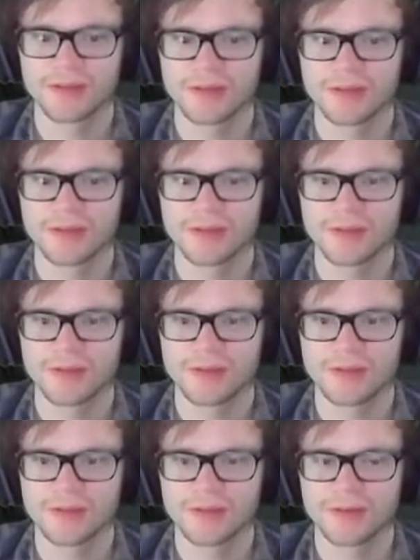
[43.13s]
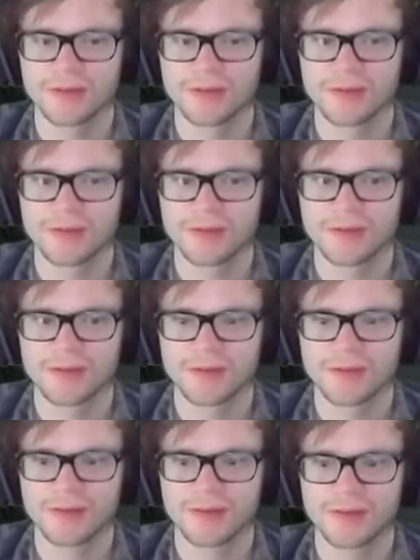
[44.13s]

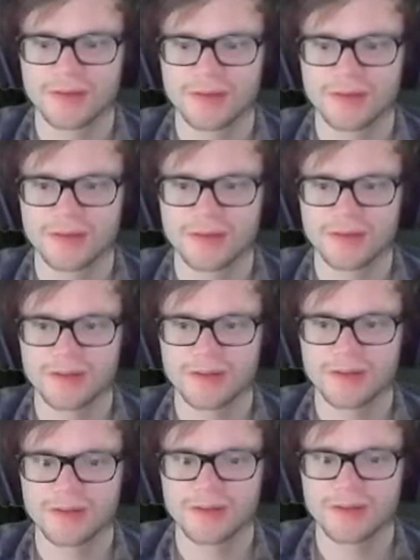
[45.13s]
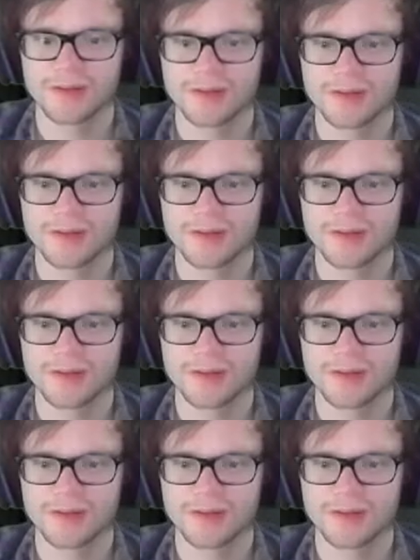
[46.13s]
[no speech]